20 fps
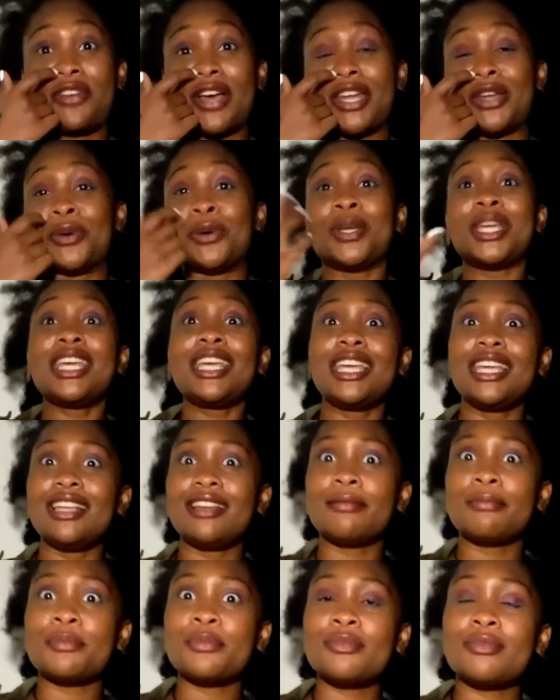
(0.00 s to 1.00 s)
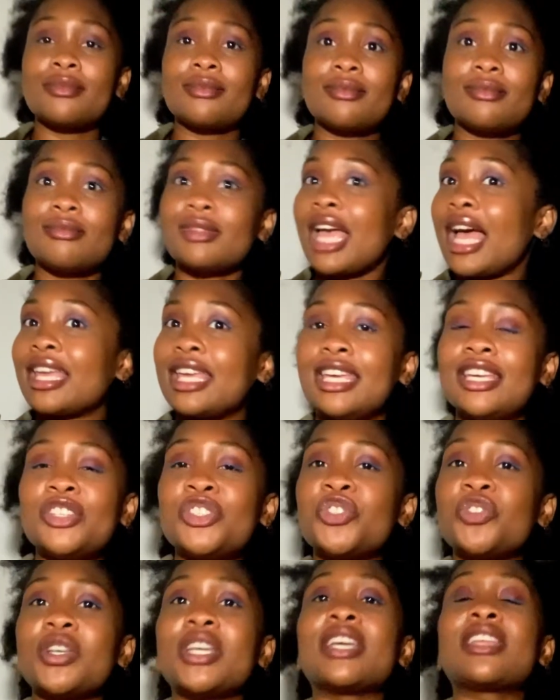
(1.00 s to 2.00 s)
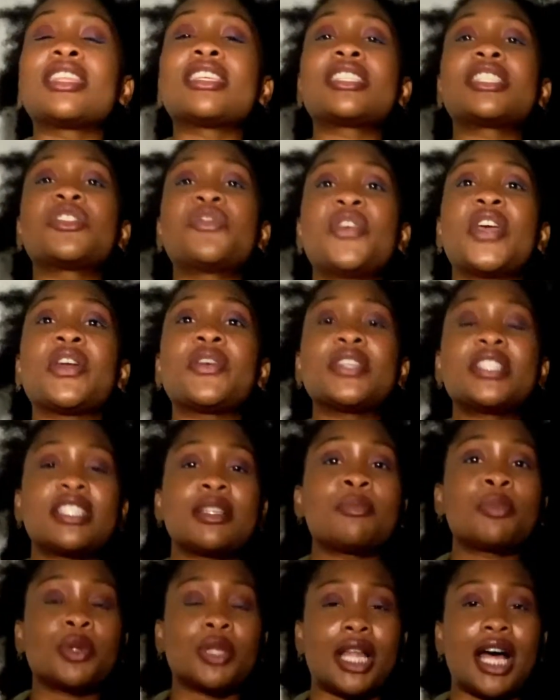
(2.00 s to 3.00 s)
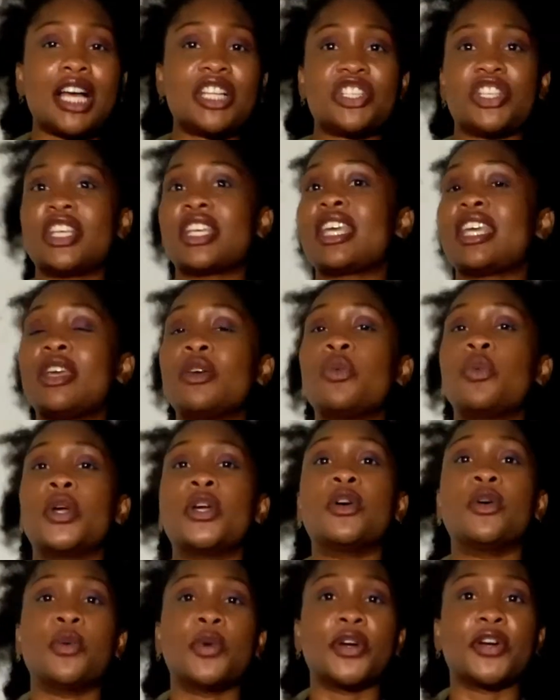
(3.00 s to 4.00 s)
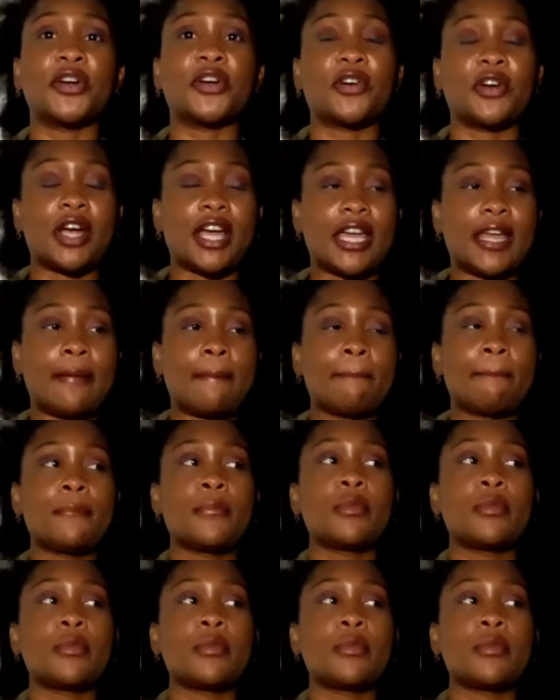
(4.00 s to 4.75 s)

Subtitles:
I don't eat, I can't drink. This is very simple logic. It will work, right?